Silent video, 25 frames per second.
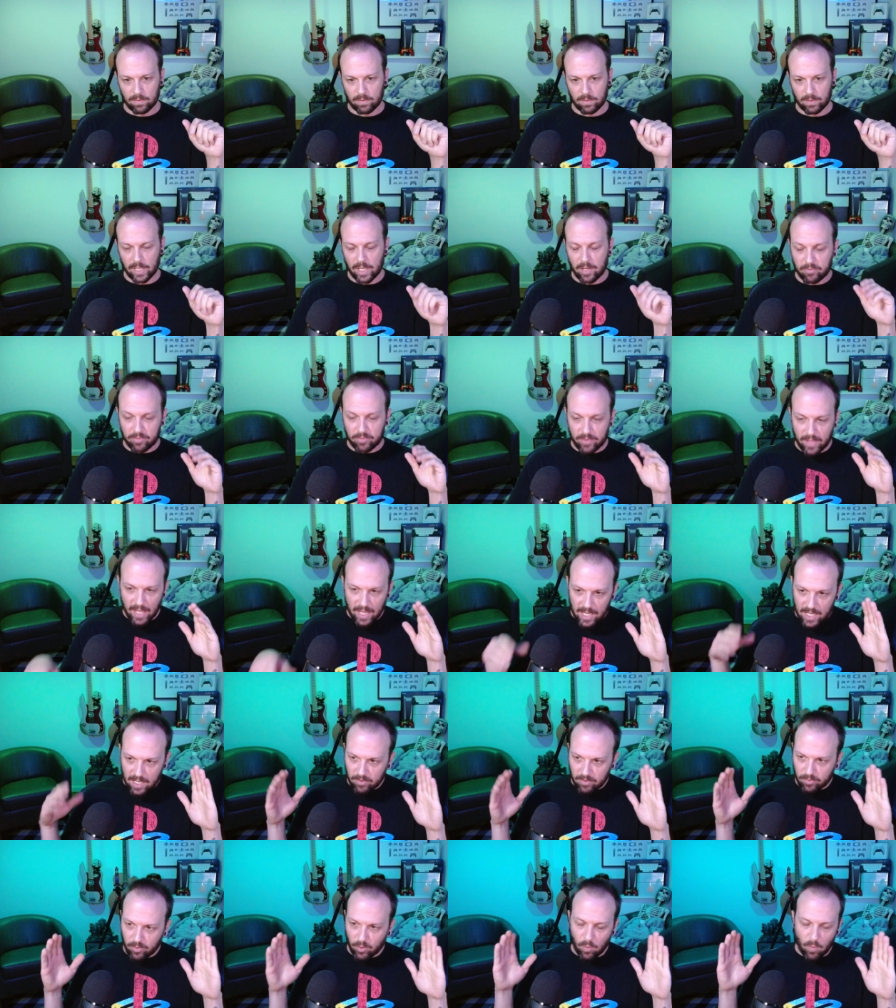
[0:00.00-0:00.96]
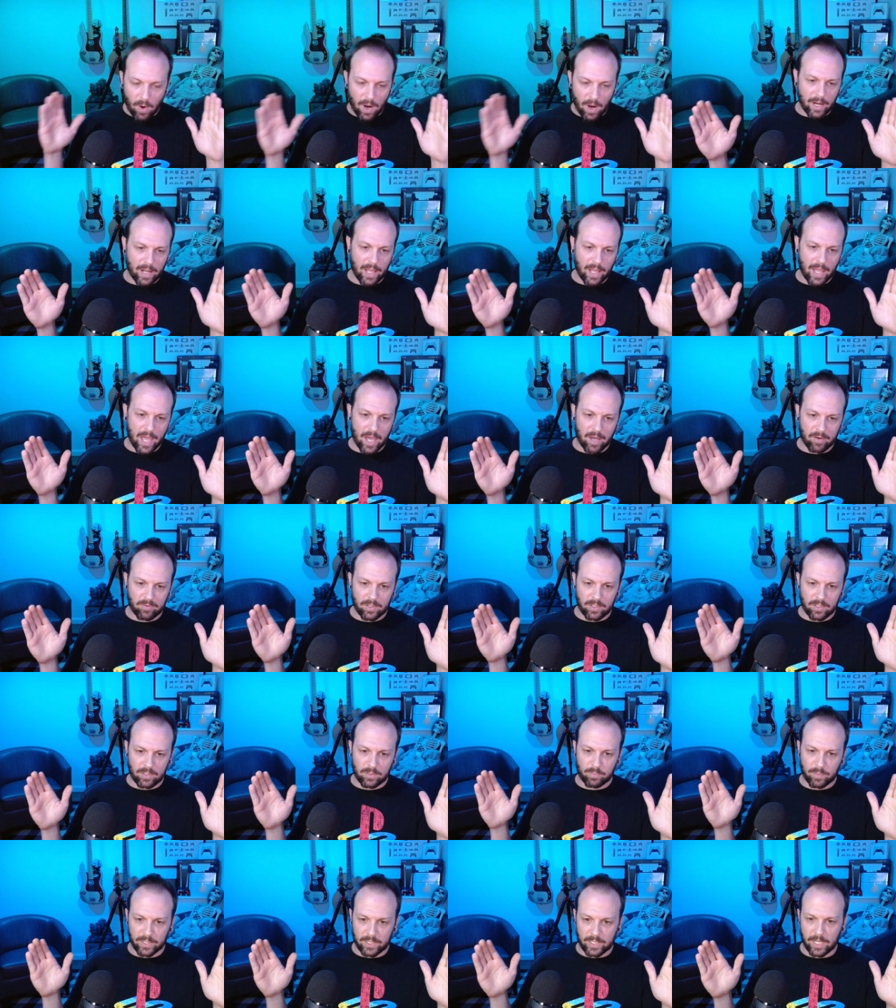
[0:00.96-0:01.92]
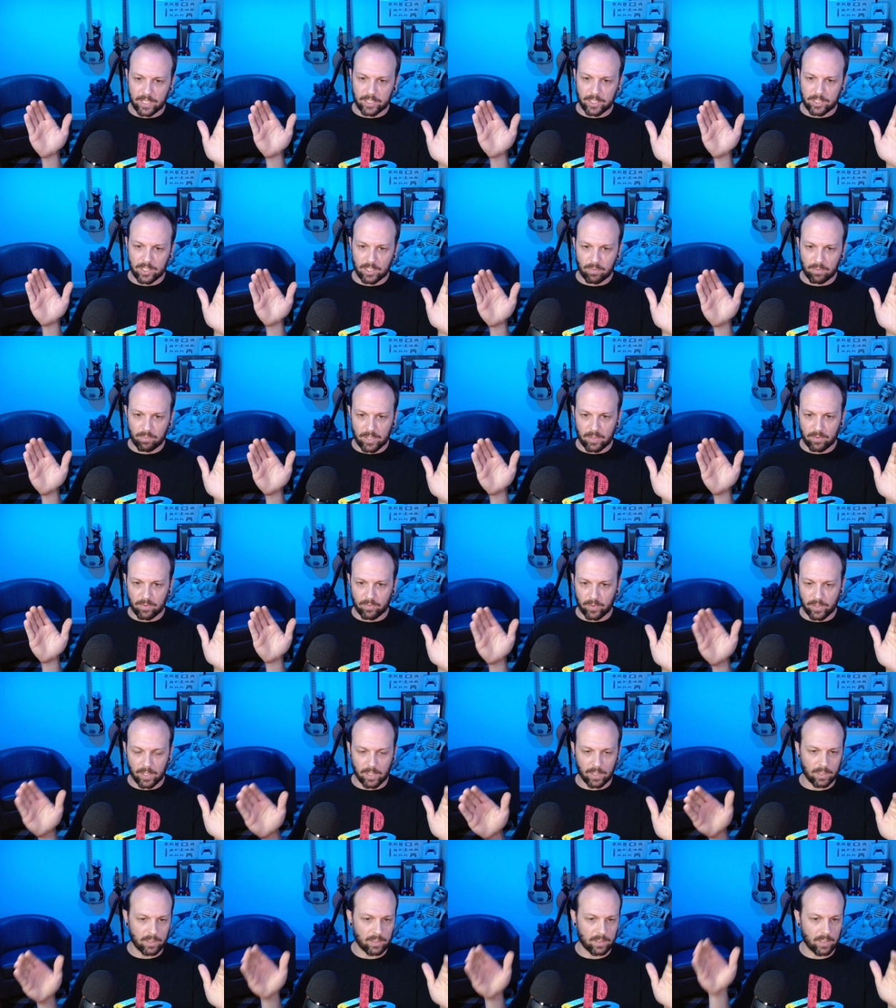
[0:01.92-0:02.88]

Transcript: if they even want to have this potentially be real,